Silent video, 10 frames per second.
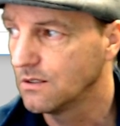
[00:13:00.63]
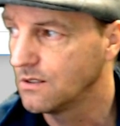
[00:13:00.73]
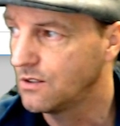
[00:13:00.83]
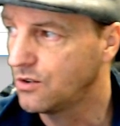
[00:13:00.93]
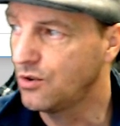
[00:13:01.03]

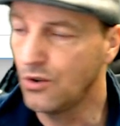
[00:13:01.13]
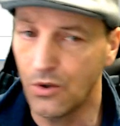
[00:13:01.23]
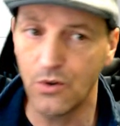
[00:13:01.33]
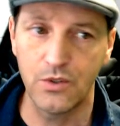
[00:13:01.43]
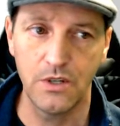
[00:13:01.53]

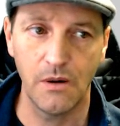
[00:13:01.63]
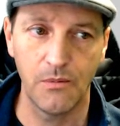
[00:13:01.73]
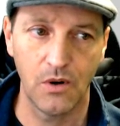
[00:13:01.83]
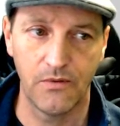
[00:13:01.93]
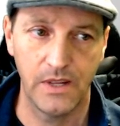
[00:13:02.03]
huge
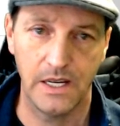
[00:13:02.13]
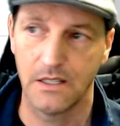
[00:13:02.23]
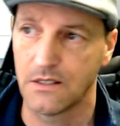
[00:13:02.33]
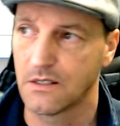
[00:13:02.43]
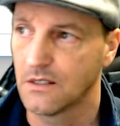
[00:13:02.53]
numbers
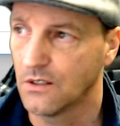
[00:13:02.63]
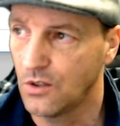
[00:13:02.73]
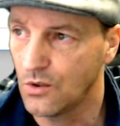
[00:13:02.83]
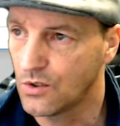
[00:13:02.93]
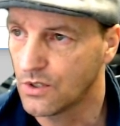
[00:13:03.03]

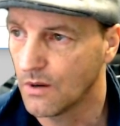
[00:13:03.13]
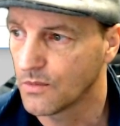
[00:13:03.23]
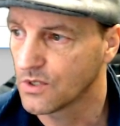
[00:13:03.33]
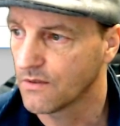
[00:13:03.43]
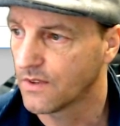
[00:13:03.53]

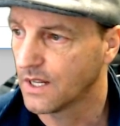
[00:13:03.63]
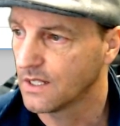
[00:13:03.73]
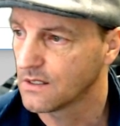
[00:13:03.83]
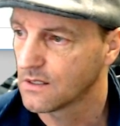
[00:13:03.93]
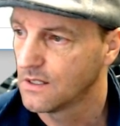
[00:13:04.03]
of
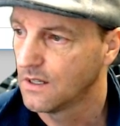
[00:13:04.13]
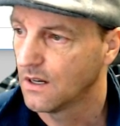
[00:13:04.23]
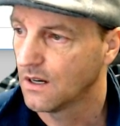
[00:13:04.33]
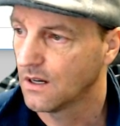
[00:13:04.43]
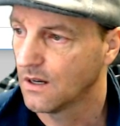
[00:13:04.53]
things.
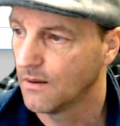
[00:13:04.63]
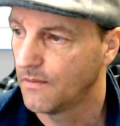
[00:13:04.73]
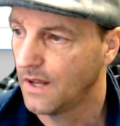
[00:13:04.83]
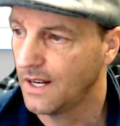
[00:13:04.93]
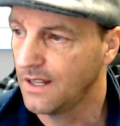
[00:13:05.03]

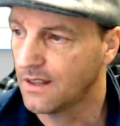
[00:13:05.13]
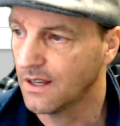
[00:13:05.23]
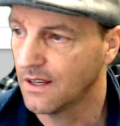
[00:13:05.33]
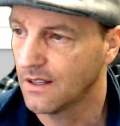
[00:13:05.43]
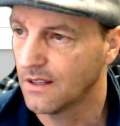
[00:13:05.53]

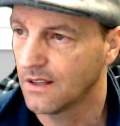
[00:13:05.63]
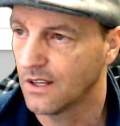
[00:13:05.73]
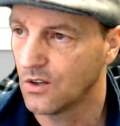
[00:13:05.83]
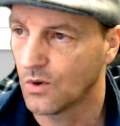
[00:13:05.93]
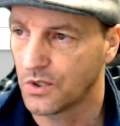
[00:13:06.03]
Anything that
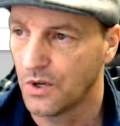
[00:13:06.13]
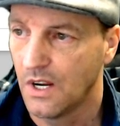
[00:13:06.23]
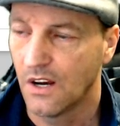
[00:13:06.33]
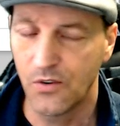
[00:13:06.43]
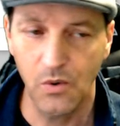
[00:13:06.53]
you want to.
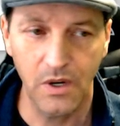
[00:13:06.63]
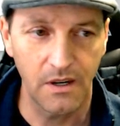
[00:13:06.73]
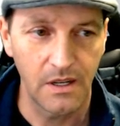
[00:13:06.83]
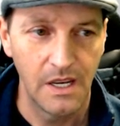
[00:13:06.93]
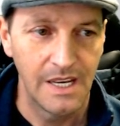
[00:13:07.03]
If you want to
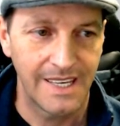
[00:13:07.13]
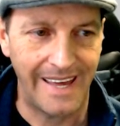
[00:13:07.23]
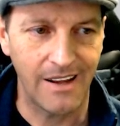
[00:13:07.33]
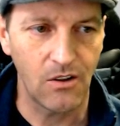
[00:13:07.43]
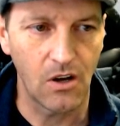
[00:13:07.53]

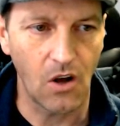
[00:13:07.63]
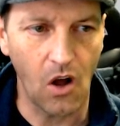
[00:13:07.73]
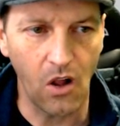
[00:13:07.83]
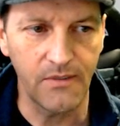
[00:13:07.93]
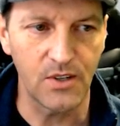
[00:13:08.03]
catalog
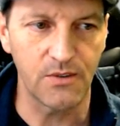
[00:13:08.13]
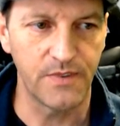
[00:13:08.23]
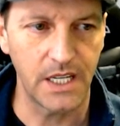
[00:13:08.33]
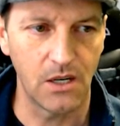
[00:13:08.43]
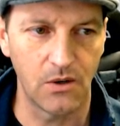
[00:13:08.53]
all of your
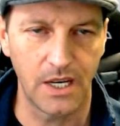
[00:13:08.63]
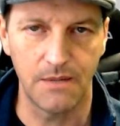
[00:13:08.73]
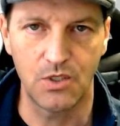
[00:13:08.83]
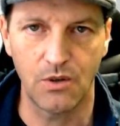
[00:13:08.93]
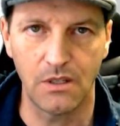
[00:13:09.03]
video games,
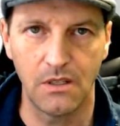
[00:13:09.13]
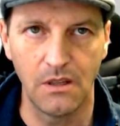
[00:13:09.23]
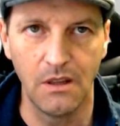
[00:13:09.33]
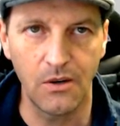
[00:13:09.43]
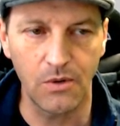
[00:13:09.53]
you can
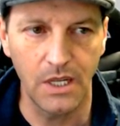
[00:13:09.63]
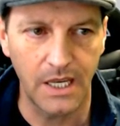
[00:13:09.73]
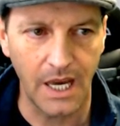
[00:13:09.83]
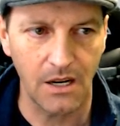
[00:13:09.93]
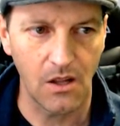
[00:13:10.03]
literally
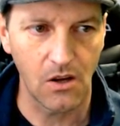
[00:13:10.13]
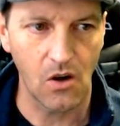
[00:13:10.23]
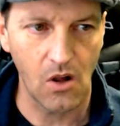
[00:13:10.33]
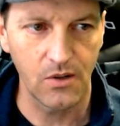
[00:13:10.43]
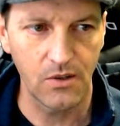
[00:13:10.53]
catalog
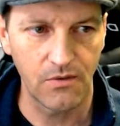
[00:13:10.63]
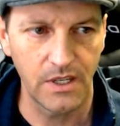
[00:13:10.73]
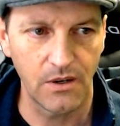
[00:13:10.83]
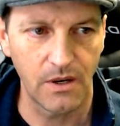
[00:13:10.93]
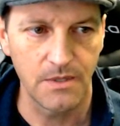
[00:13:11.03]
all of your video
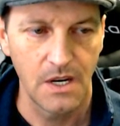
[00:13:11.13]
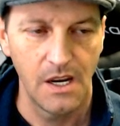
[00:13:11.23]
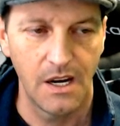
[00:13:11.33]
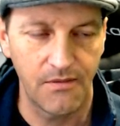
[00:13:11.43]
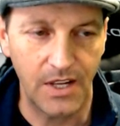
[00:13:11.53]
games.
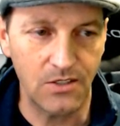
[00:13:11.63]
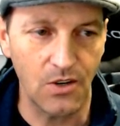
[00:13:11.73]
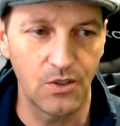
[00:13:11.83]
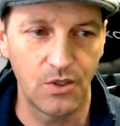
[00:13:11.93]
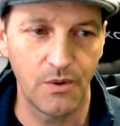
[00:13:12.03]
And if that's all
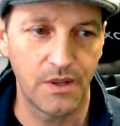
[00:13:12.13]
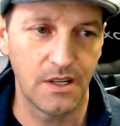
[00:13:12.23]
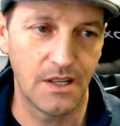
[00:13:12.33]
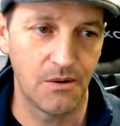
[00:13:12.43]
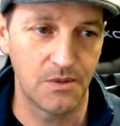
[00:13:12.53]
you do with it,
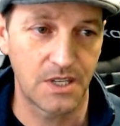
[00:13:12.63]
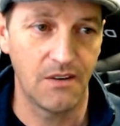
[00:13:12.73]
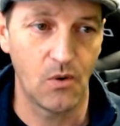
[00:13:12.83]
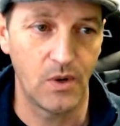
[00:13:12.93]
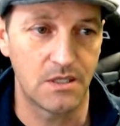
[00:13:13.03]
then it was kind of a
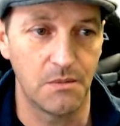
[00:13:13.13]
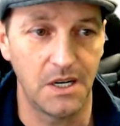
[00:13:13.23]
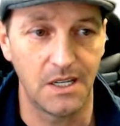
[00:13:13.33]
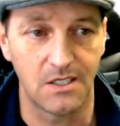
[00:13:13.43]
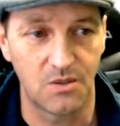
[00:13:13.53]
waste of money
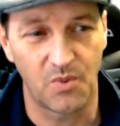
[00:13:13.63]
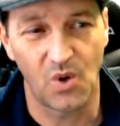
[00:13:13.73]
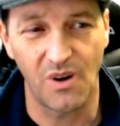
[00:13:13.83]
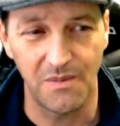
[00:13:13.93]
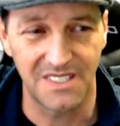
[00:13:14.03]
because the
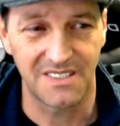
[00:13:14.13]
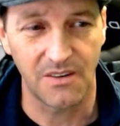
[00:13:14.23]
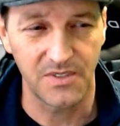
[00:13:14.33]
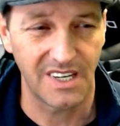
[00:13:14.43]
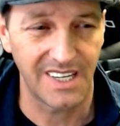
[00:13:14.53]
program itself
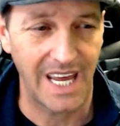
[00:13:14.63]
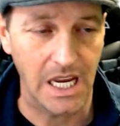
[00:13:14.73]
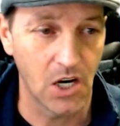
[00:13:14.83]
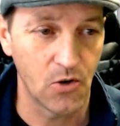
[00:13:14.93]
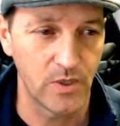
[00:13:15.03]
is like
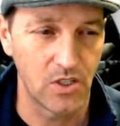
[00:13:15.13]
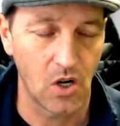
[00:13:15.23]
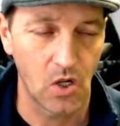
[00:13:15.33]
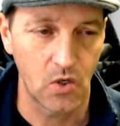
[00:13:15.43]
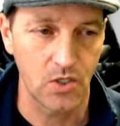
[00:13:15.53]

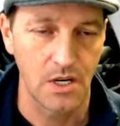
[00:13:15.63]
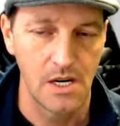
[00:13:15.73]
$800.